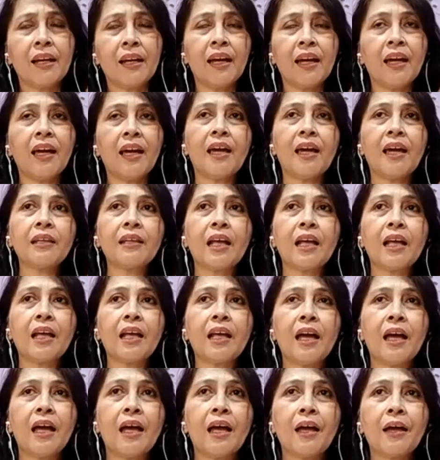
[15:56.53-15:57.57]
and
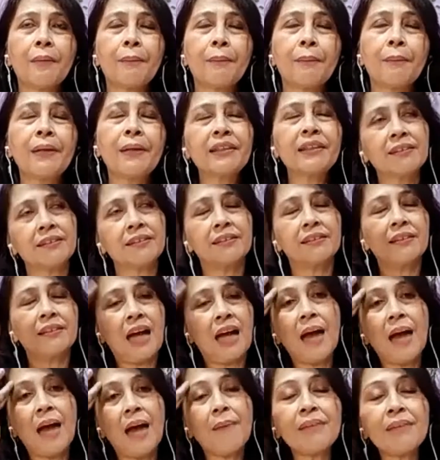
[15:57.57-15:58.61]
but
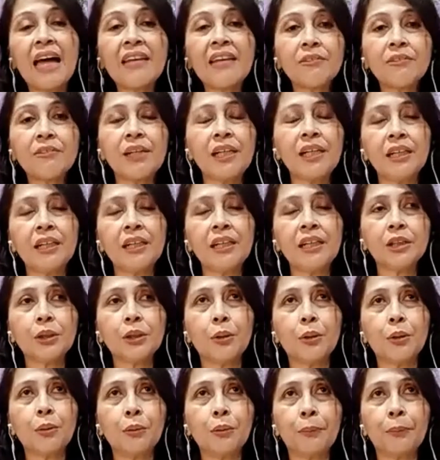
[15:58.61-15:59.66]
I'm not really
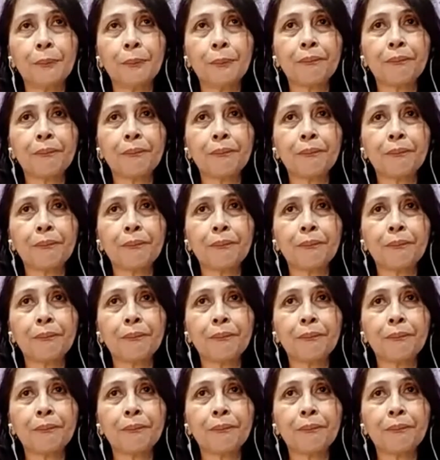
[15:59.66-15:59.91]
so